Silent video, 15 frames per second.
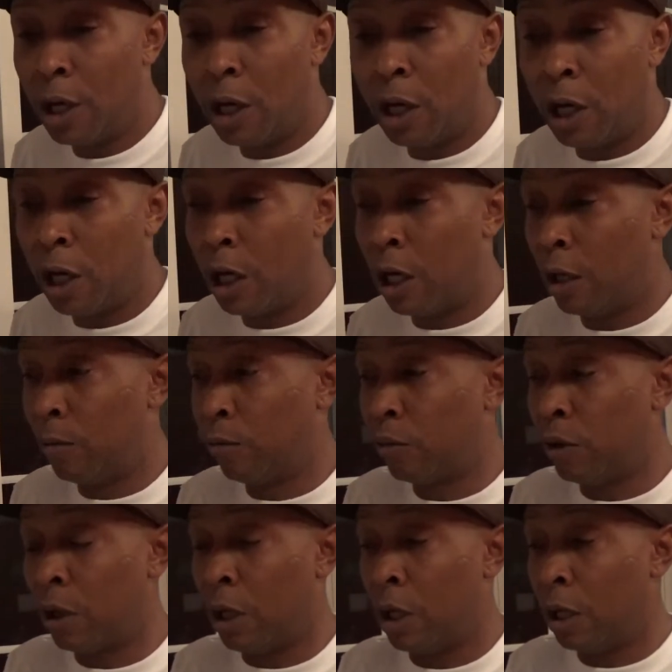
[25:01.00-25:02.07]

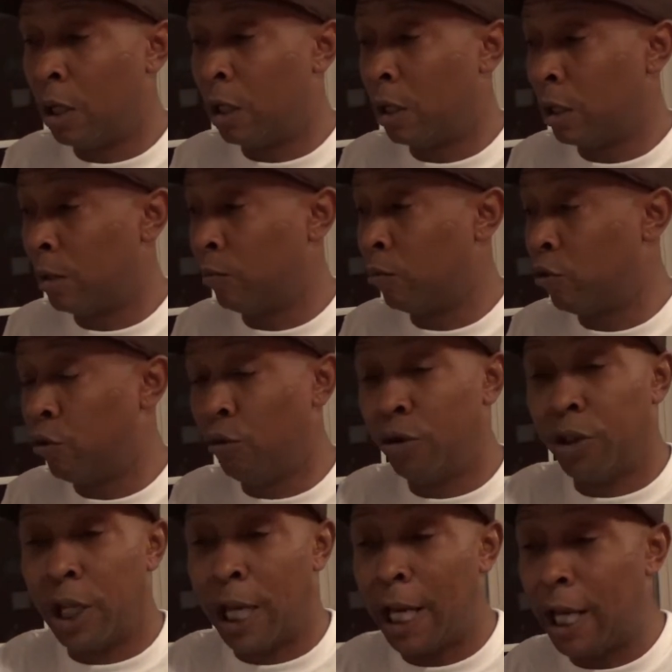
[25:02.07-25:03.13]

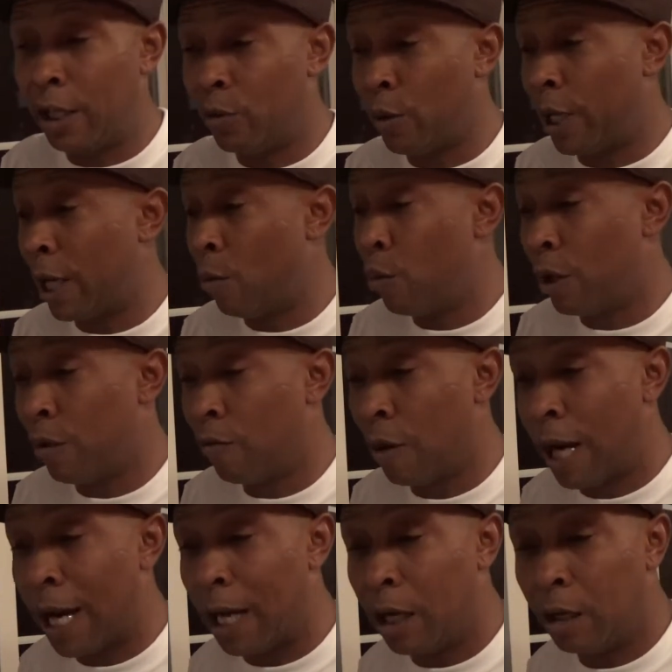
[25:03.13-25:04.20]
crusades where they went
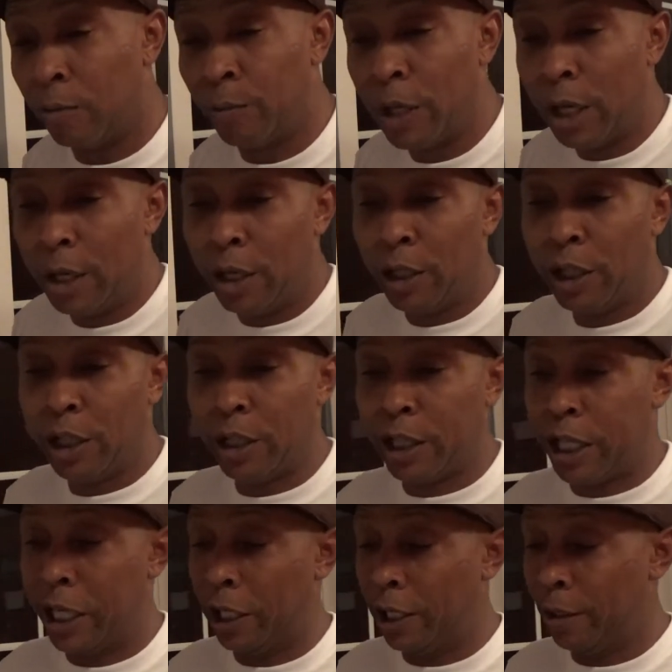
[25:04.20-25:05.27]
around
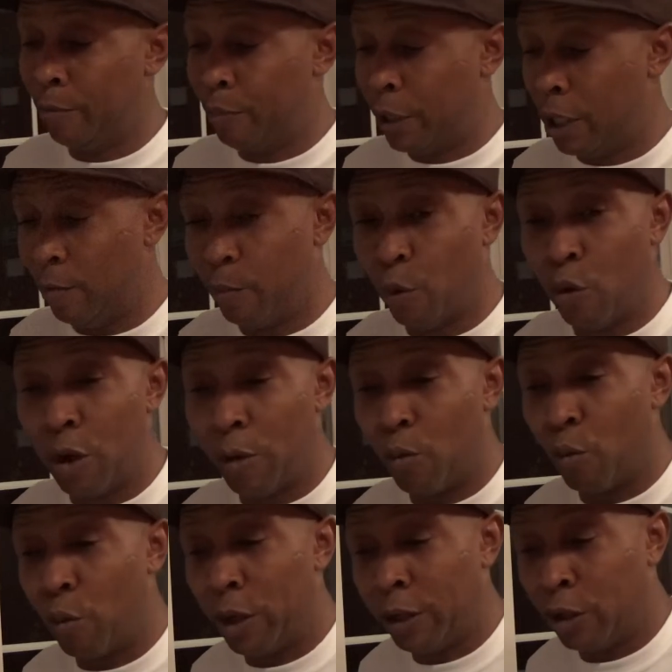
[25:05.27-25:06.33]
killing people
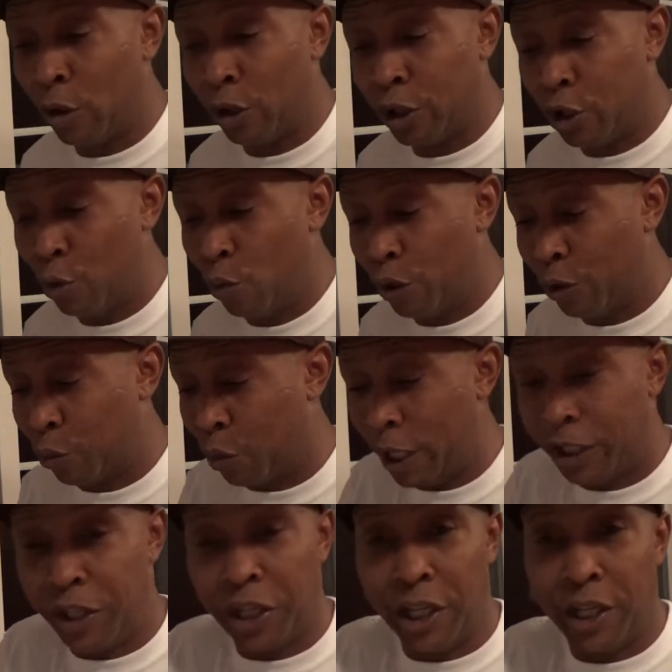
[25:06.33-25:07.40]
and thought you was
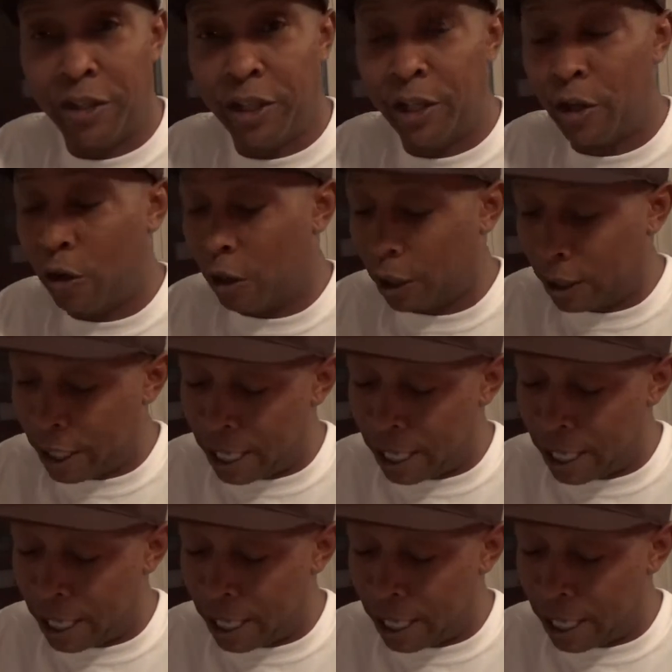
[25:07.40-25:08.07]
witches and all of